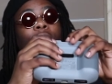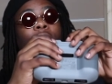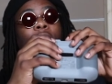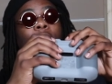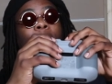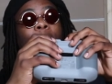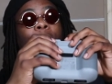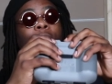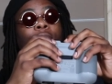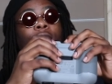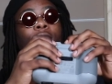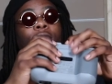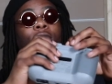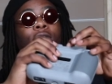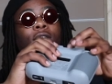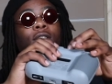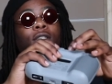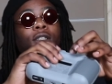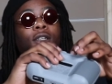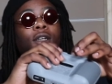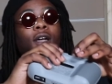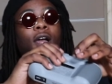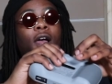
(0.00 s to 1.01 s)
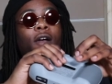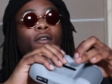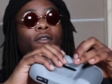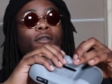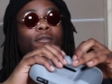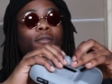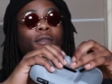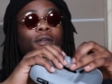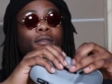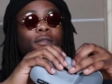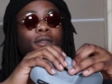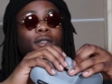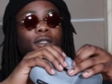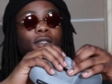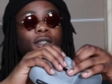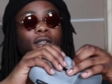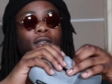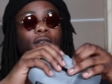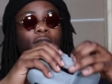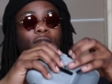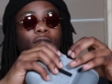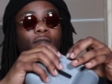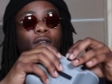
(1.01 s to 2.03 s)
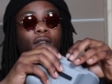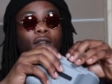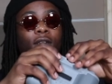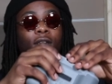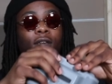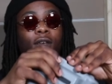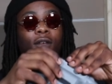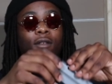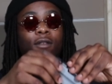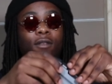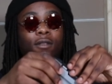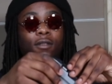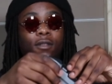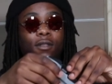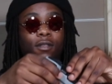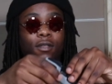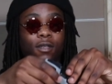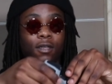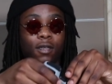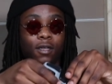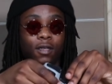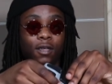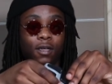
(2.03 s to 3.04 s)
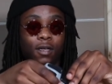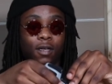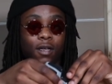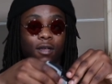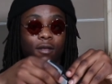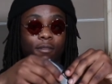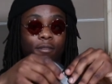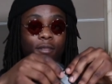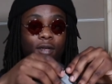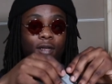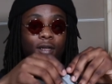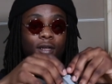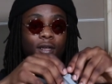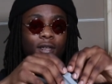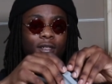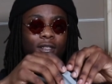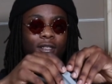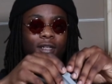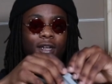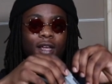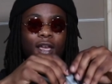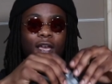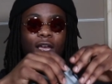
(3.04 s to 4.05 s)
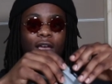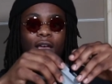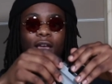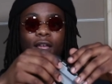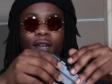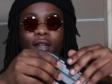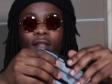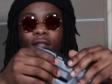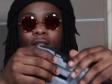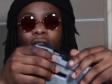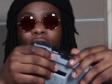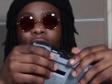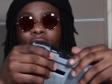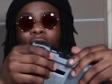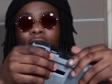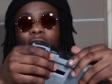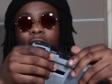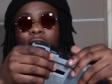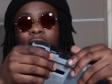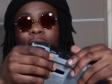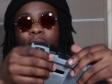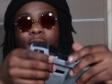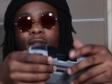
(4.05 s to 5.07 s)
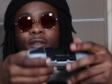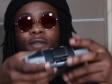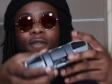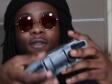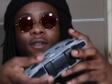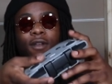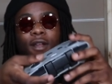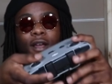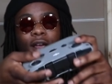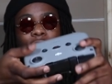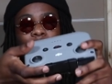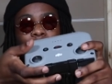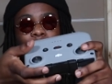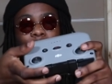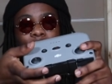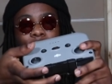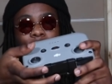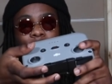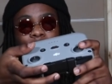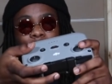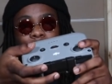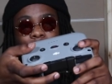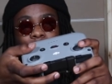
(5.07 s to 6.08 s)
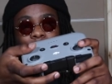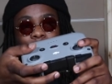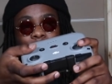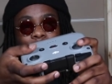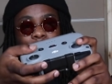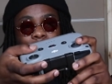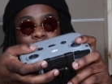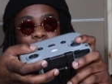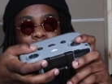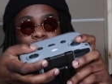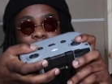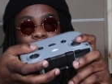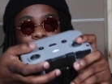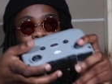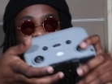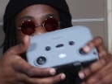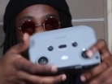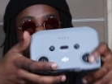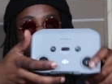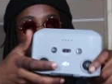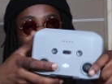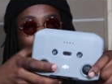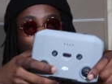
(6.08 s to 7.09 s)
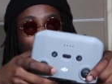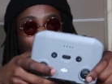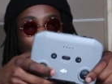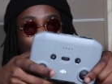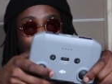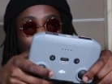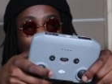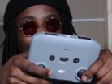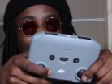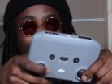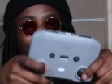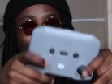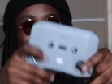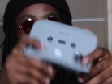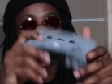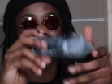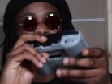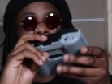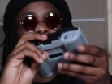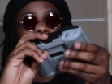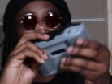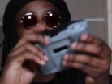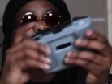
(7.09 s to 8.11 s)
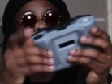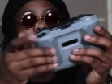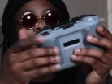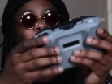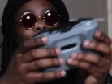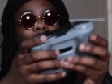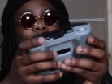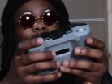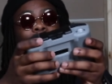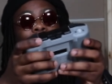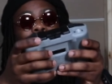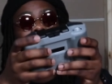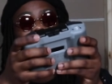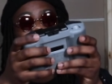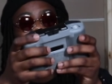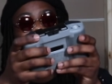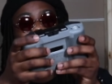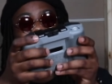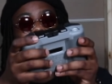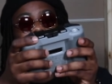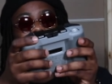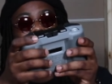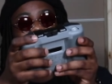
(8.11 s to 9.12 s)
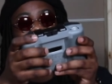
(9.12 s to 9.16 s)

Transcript: But I'm pretty sure I remember seeing videos of Muzz and they had the little adapter for the iPhone. I don't even know how to pull this.